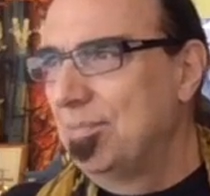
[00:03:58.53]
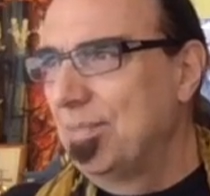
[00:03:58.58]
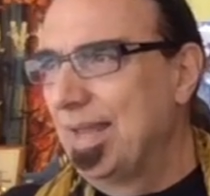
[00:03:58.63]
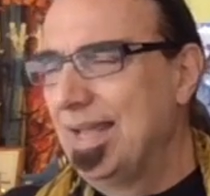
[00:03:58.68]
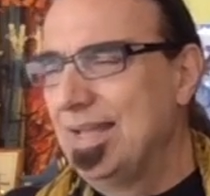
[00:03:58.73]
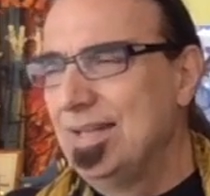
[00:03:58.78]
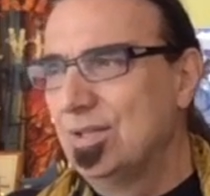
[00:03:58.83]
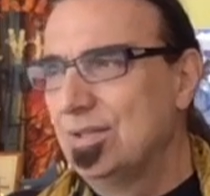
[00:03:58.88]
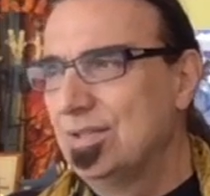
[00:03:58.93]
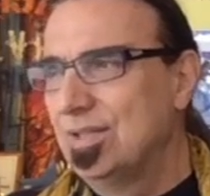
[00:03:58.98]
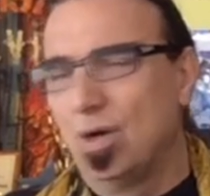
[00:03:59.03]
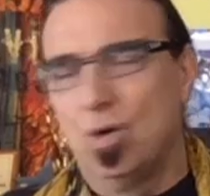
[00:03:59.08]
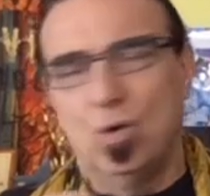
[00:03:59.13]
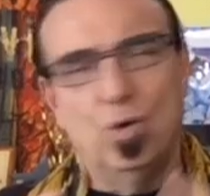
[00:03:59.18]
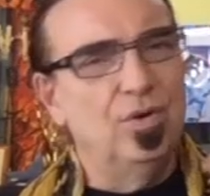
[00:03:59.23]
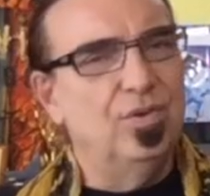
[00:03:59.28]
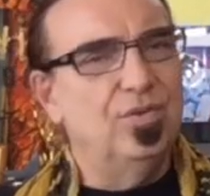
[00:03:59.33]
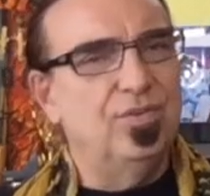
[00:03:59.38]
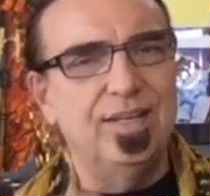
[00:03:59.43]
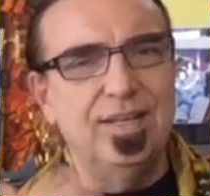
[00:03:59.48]
And the
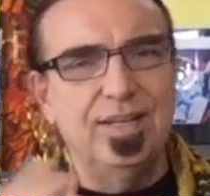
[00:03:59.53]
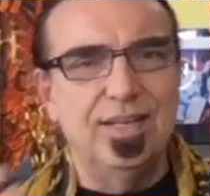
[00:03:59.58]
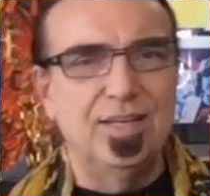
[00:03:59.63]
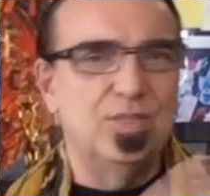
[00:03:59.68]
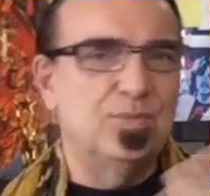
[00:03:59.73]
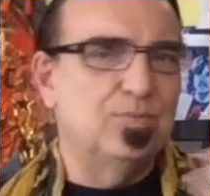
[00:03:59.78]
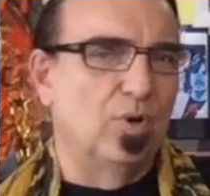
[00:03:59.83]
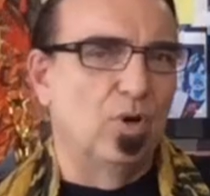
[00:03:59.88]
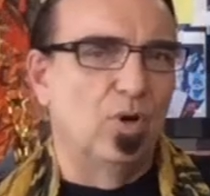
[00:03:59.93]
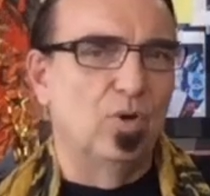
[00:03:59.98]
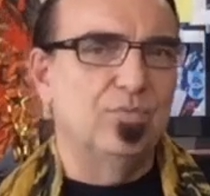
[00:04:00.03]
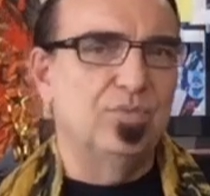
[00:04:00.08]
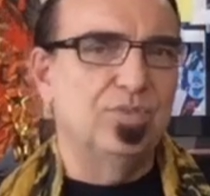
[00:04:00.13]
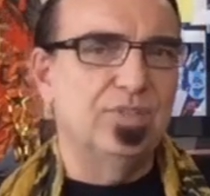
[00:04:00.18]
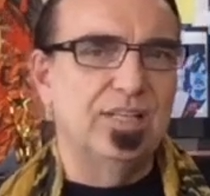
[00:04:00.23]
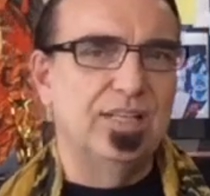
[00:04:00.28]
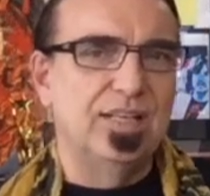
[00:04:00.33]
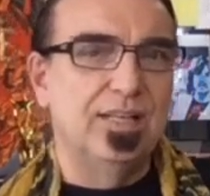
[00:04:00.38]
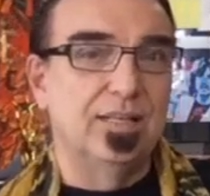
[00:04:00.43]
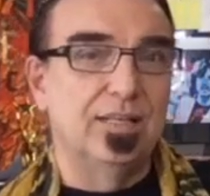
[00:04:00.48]
whole thing is
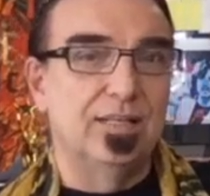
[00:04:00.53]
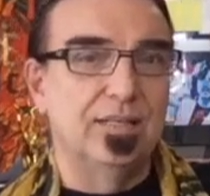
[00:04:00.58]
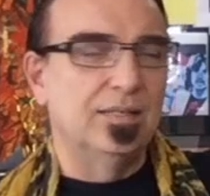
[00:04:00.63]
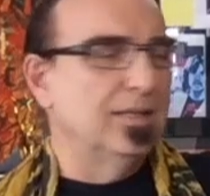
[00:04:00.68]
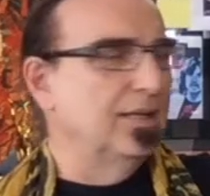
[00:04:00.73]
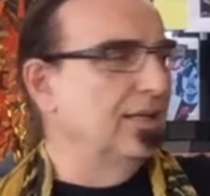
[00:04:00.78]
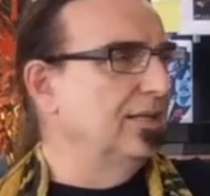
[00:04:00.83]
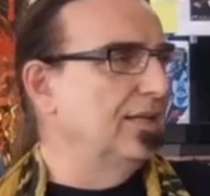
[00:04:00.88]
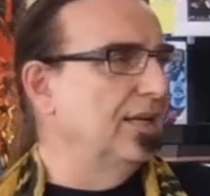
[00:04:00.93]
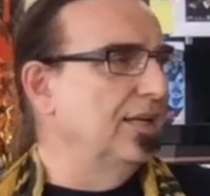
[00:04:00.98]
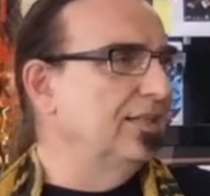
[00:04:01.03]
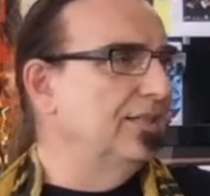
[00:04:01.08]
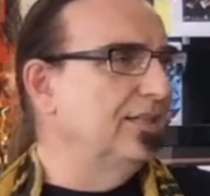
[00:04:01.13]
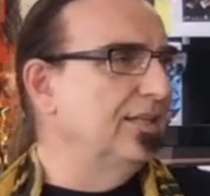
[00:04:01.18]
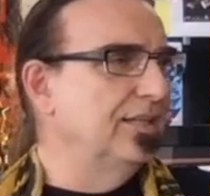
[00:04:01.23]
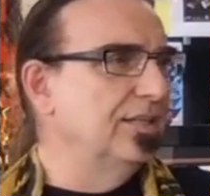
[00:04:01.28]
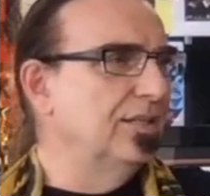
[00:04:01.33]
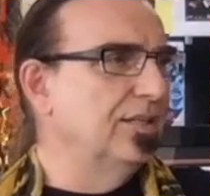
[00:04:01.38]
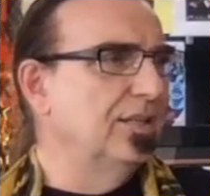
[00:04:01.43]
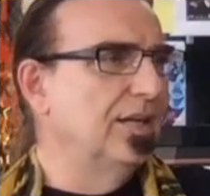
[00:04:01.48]
obviously an
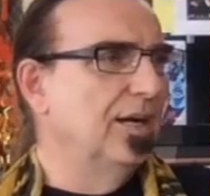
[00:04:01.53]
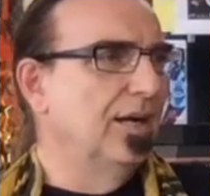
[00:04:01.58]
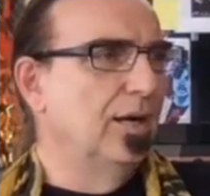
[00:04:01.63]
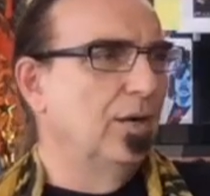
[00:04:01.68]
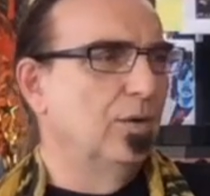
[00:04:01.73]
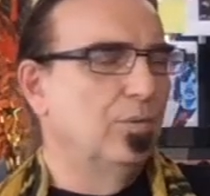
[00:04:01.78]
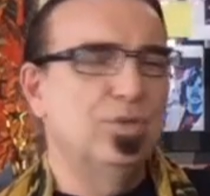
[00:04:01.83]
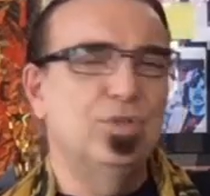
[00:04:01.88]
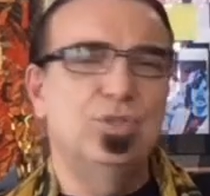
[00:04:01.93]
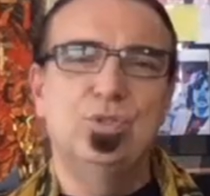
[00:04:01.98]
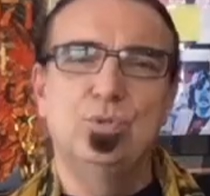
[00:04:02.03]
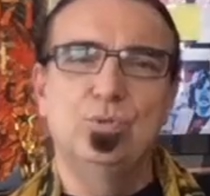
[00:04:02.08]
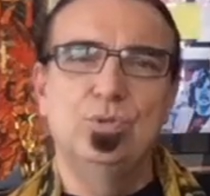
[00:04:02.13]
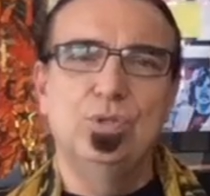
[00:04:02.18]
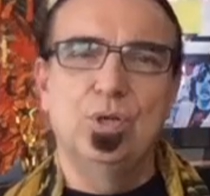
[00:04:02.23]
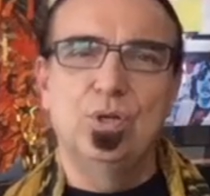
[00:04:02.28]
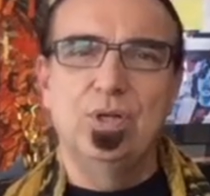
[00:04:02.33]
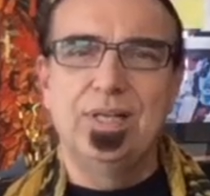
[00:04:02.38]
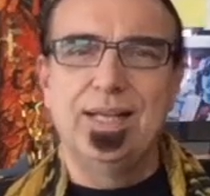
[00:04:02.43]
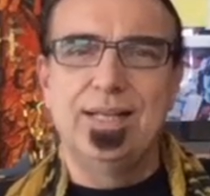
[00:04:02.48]
idea which sooner
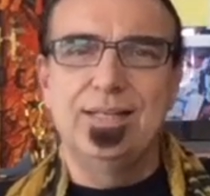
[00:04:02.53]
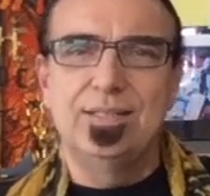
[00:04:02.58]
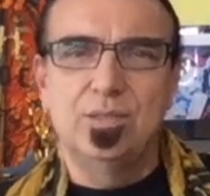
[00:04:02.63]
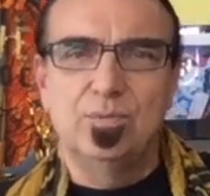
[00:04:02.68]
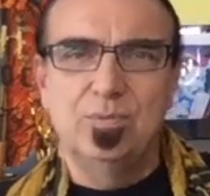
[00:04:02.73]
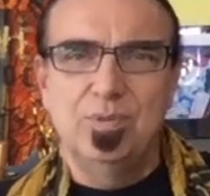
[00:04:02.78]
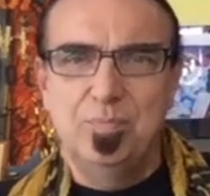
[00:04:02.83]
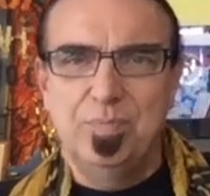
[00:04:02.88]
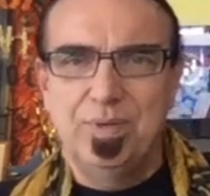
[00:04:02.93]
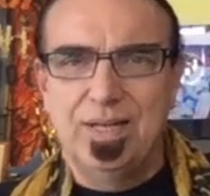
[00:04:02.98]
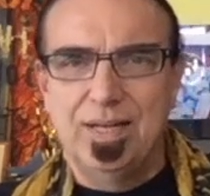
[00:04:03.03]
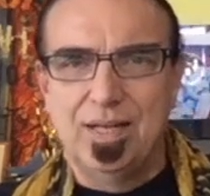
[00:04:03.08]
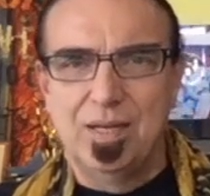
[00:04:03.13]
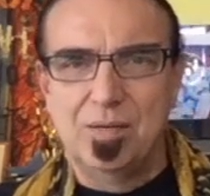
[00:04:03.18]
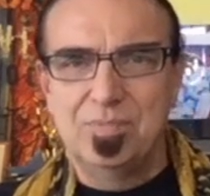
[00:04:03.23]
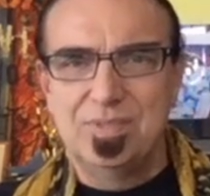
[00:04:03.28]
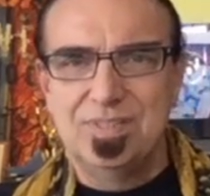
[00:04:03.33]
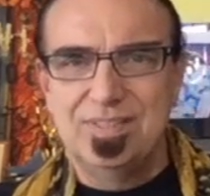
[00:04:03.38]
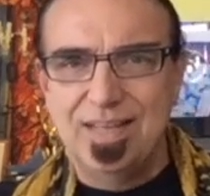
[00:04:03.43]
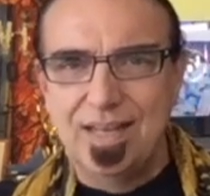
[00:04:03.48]
or later will
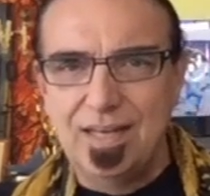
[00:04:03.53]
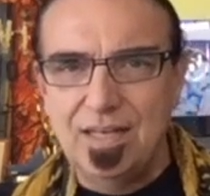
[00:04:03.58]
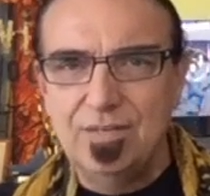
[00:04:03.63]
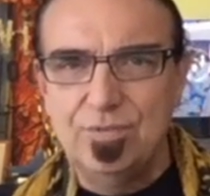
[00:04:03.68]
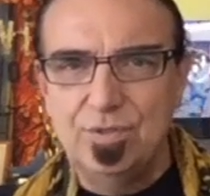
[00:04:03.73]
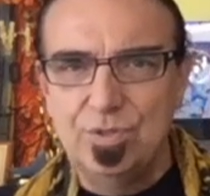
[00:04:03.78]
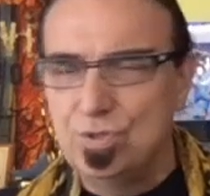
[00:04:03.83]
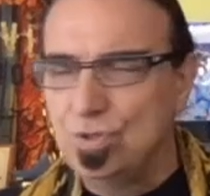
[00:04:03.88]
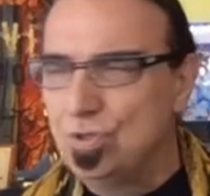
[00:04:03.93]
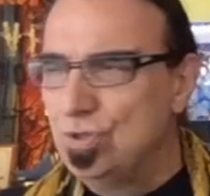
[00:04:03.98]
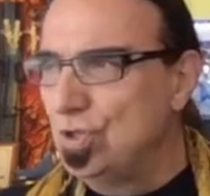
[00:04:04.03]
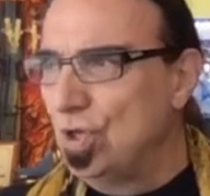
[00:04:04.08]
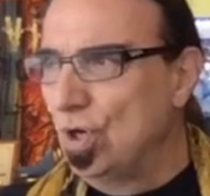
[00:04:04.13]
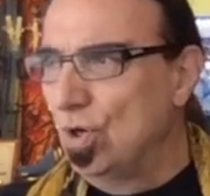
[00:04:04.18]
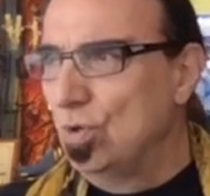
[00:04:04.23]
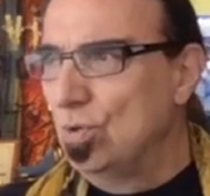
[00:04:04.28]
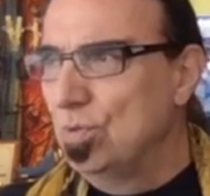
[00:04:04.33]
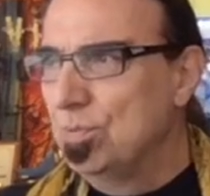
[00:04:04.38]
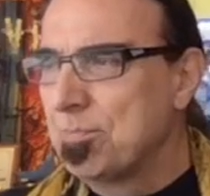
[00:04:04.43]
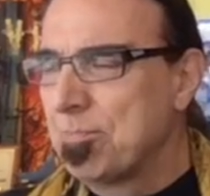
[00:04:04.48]
become a television
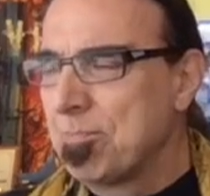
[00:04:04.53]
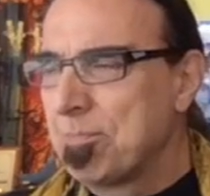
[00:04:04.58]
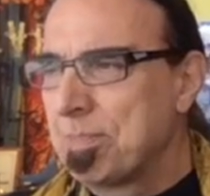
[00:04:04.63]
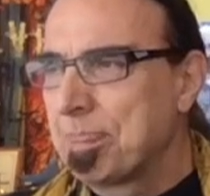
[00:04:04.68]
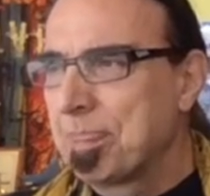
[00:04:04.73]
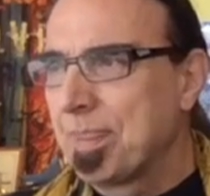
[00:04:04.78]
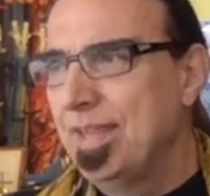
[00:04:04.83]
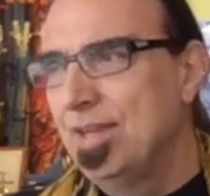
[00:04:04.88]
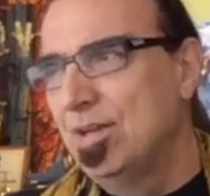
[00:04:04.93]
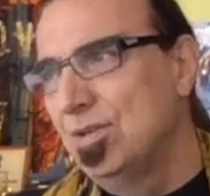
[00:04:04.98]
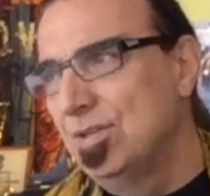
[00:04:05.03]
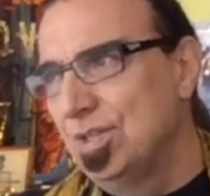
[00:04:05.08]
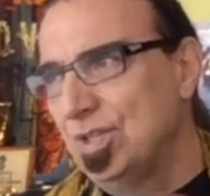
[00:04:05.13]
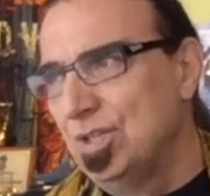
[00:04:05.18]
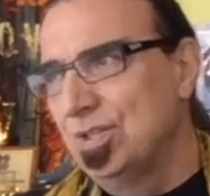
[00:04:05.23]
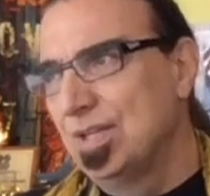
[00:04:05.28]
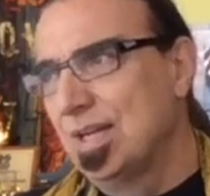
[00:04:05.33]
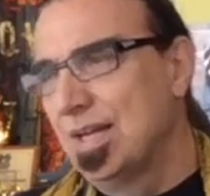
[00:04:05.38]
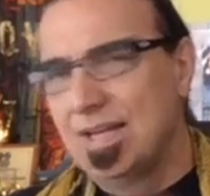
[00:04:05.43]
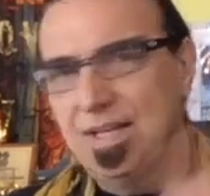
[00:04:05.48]
show here in the
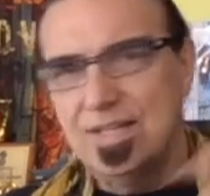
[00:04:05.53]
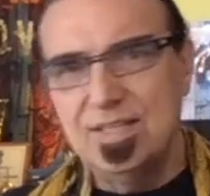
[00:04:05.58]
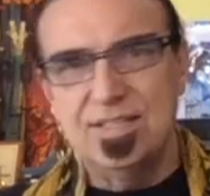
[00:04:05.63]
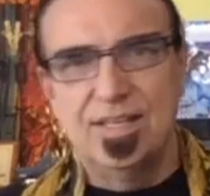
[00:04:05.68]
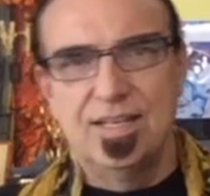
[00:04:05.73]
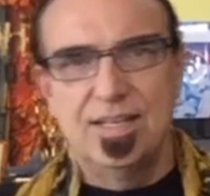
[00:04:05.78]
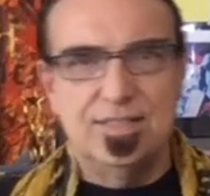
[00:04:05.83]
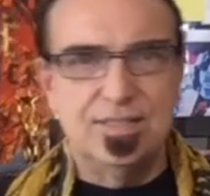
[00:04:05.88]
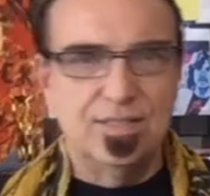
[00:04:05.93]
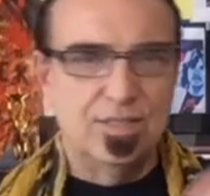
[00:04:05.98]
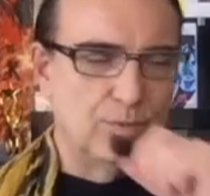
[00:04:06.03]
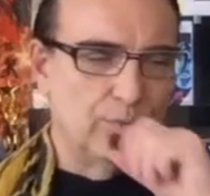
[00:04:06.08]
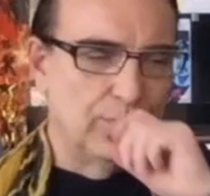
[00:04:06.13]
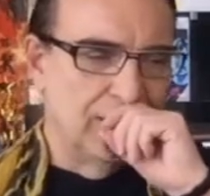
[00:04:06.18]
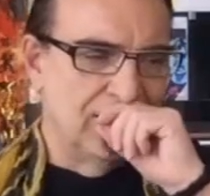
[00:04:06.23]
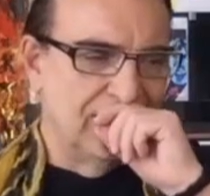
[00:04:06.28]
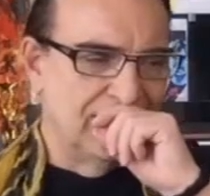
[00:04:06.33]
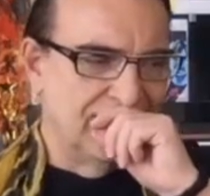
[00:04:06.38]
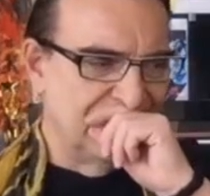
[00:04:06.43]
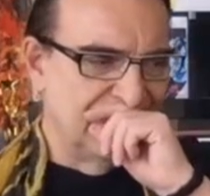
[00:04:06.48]
United States as
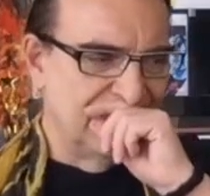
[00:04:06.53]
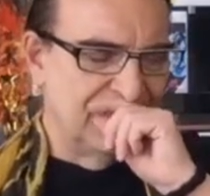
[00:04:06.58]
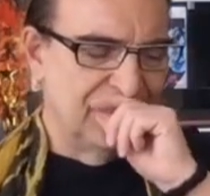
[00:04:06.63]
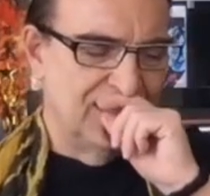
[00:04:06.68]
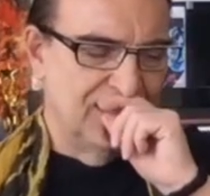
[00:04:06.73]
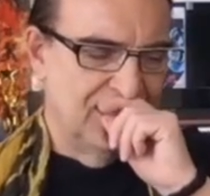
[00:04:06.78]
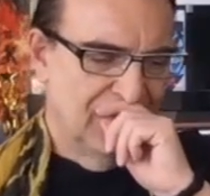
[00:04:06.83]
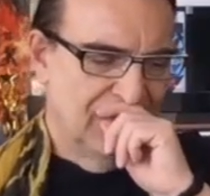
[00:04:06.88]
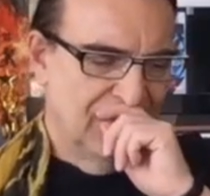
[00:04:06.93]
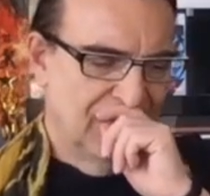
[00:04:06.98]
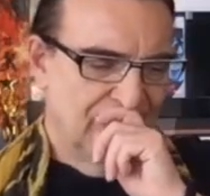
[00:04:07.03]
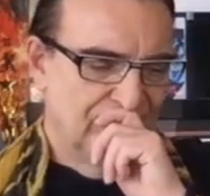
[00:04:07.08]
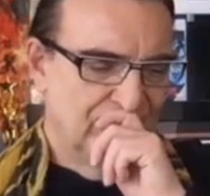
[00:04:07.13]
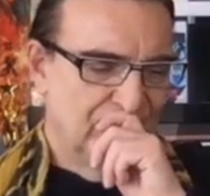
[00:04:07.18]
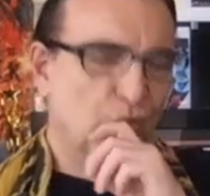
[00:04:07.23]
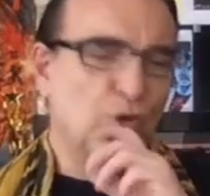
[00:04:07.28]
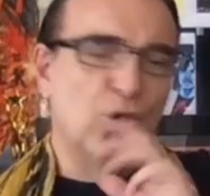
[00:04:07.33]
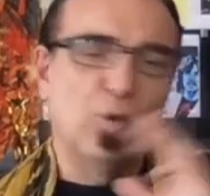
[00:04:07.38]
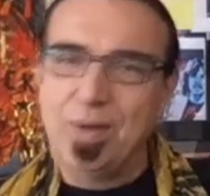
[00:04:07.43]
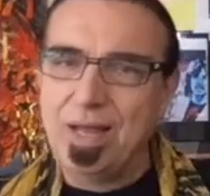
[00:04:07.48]
well as in Europe.